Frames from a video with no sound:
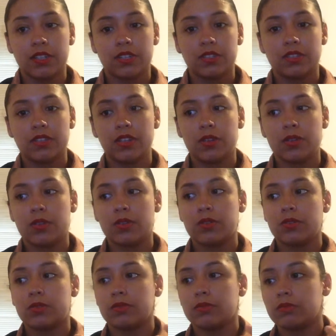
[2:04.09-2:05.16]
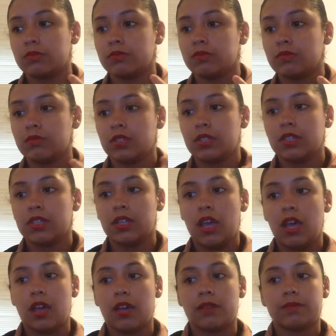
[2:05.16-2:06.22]
So
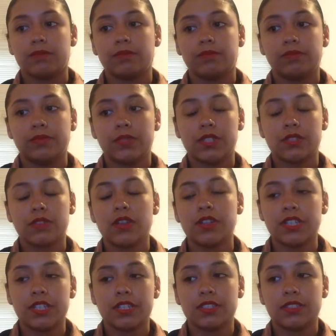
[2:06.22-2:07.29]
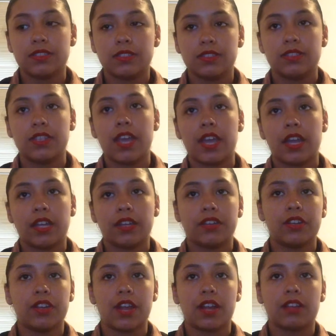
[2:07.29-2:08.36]
the scrunchies that
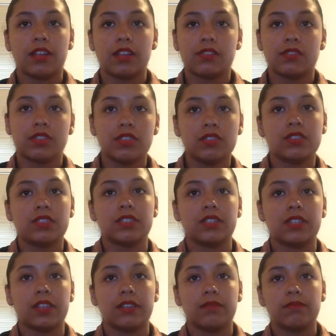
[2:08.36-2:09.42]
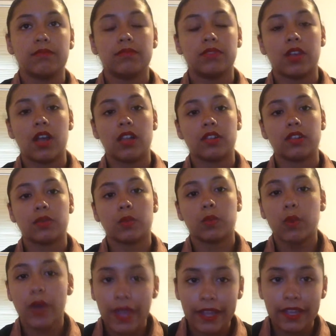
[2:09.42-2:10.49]
you're not allowed to use is like the color
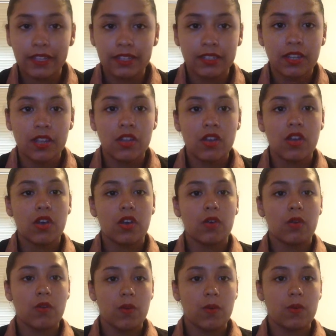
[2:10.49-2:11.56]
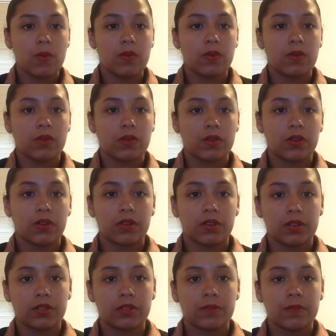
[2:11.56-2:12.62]
white
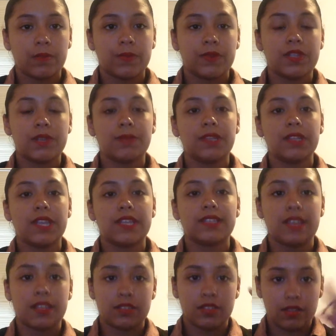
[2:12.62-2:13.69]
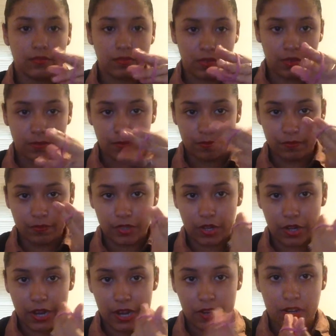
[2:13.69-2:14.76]
or something that stands out from your
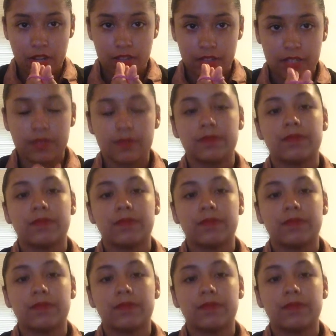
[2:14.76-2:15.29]
hair color.